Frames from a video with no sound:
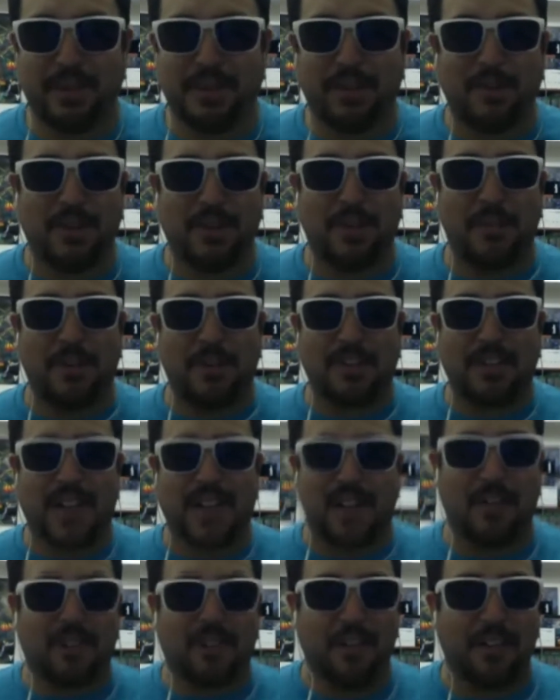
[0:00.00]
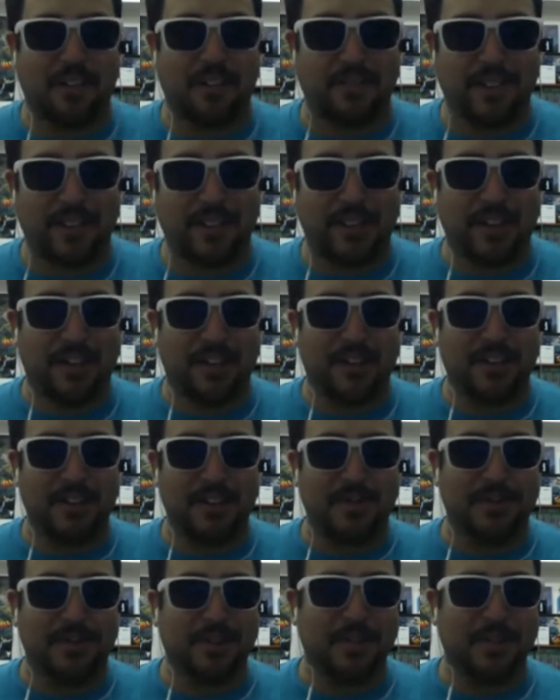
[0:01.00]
to watch an hour-long video on YouTube.